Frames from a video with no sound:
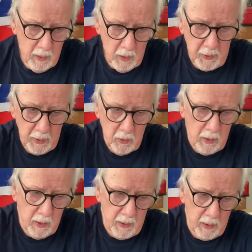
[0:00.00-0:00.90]
Is that a good
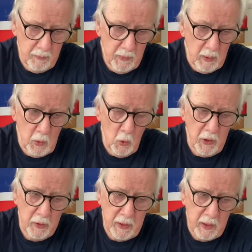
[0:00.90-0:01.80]
idea? Are you all
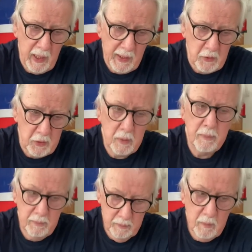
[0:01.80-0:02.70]
nodding your heads?
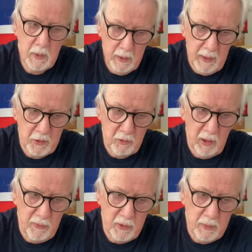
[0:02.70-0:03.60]
Yes,
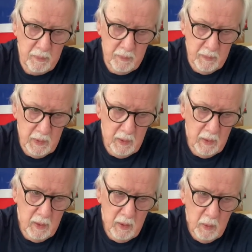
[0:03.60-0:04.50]
Grenville.
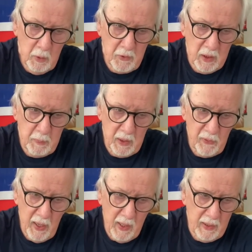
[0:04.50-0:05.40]
We've done a bit of
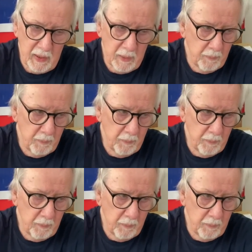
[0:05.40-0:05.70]
Halle.